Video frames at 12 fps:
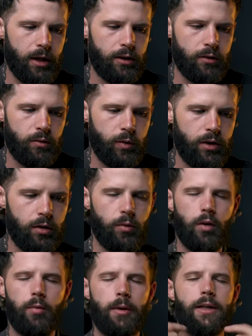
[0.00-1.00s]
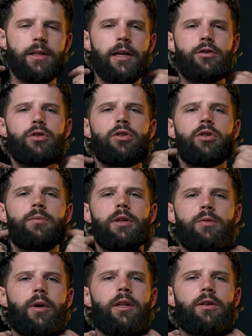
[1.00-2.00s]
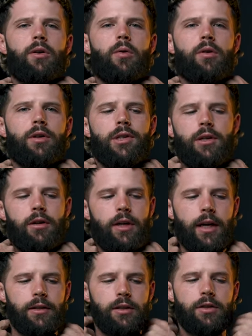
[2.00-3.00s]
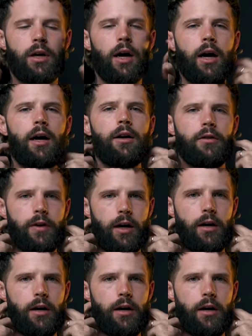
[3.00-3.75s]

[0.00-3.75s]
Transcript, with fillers: because we don't want to maintain too much weight in the corners here. He has a ton of